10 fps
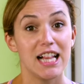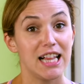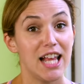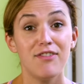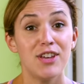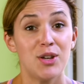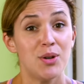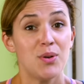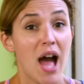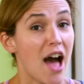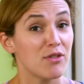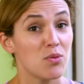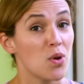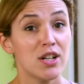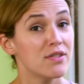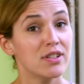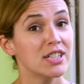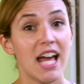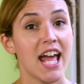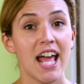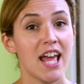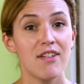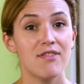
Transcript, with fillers: Love you. Have a wonderful day.